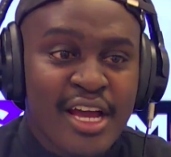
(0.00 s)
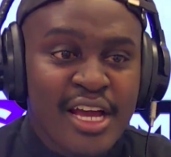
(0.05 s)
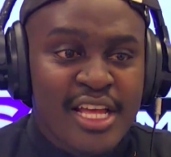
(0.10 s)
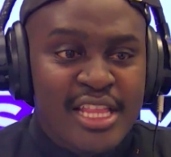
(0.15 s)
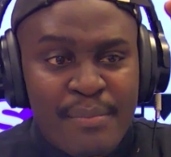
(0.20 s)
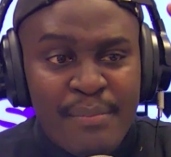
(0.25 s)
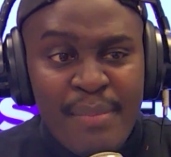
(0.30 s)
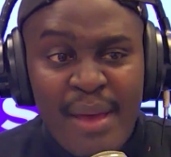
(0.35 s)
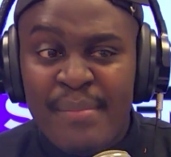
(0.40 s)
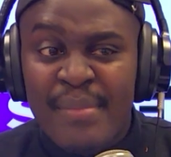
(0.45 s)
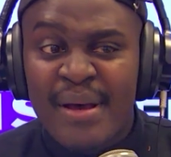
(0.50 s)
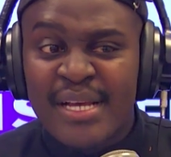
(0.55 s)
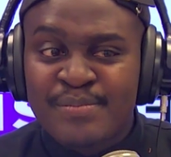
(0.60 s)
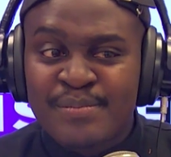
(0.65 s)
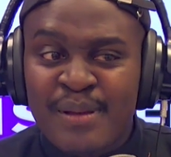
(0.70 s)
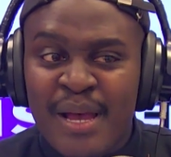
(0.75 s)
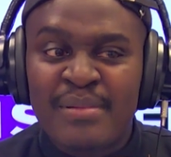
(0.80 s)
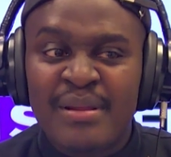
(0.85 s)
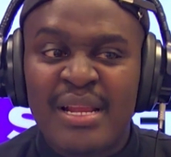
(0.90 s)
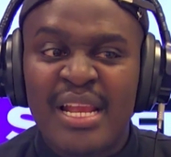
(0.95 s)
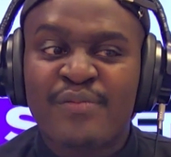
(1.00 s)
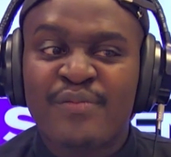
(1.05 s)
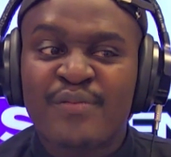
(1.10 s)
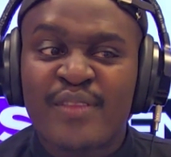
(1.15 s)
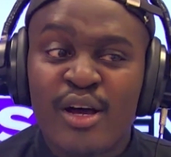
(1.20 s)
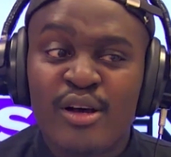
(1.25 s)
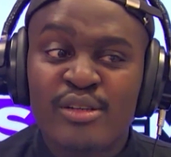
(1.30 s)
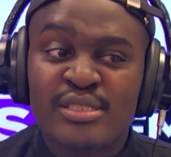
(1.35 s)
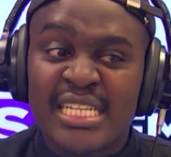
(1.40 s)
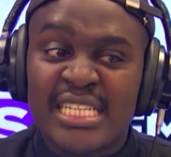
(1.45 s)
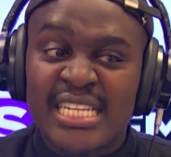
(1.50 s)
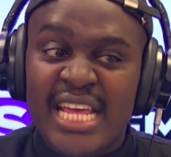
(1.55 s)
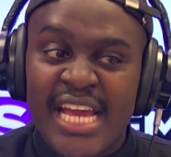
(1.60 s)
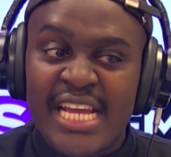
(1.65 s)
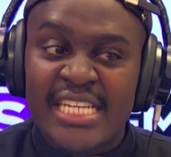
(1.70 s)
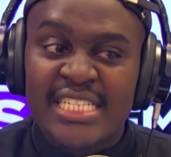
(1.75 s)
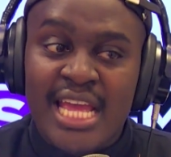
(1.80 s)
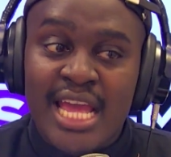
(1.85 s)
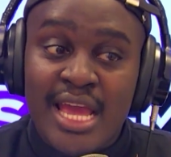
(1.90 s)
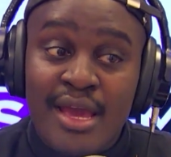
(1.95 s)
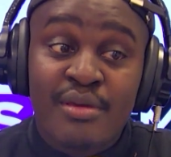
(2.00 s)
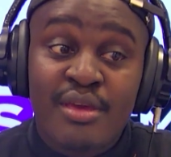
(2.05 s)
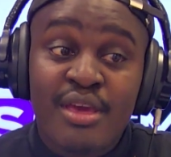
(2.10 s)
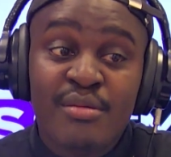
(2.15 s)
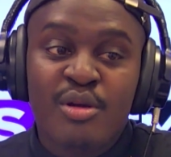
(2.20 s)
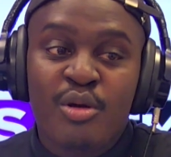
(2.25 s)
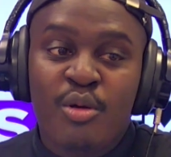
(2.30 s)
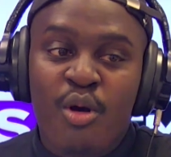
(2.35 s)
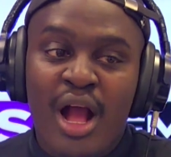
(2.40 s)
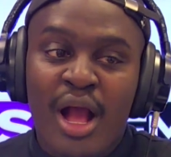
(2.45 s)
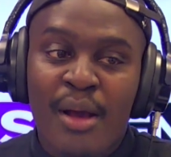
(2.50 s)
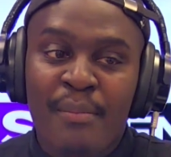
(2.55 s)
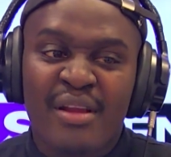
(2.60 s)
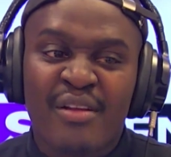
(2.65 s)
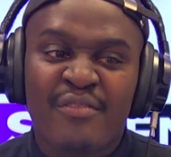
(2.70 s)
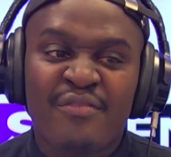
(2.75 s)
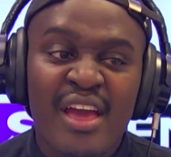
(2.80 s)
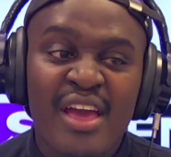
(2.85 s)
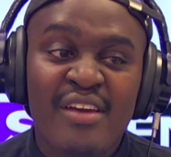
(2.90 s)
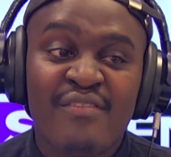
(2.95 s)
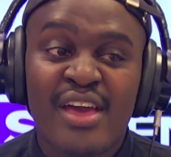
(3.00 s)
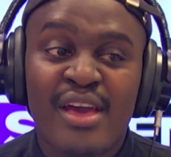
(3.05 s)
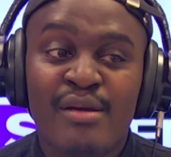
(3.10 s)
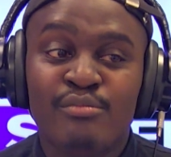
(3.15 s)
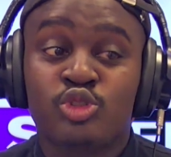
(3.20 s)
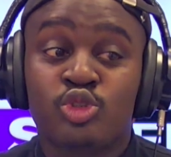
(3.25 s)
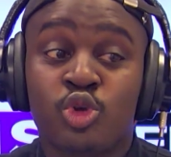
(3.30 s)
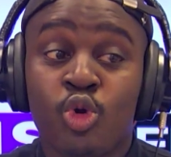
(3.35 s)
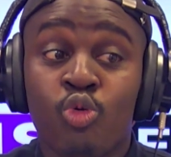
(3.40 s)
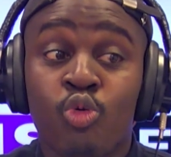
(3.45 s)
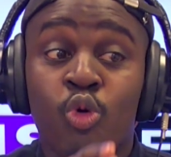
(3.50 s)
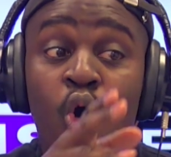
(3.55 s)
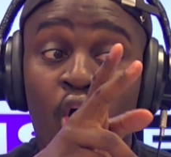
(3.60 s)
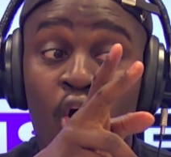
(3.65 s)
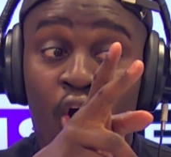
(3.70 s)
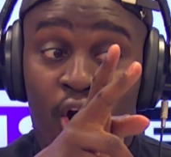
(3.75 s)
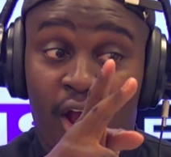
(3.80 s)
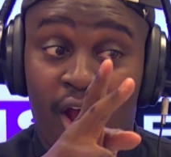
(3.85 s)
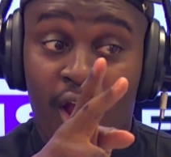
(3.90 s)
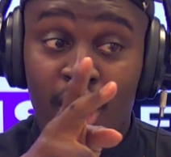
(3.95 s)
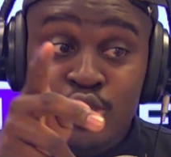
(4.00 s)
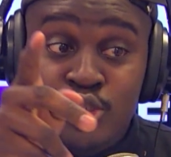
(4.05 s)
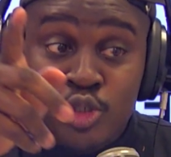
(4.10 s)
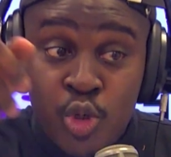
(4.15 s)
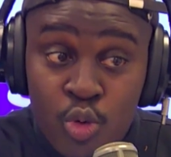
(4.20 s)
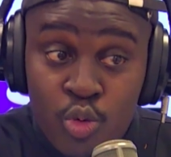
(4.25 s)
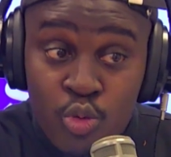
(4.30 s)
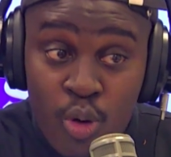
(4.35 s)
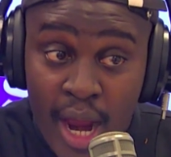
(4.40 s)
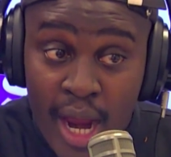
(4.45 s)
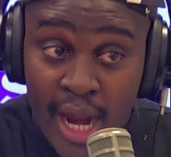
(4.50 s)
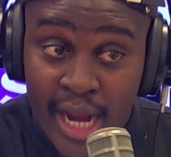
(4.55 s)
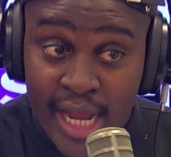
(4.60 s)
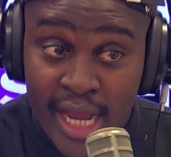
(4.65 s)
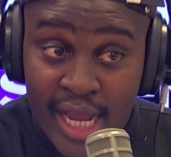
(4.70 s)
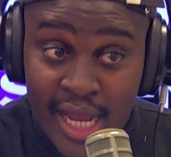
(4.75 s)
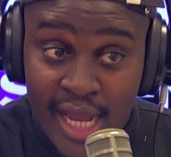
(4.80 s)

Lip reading: the baby has probably left the house at 8 a.m. Him, he woke up at 5 a.m. to work.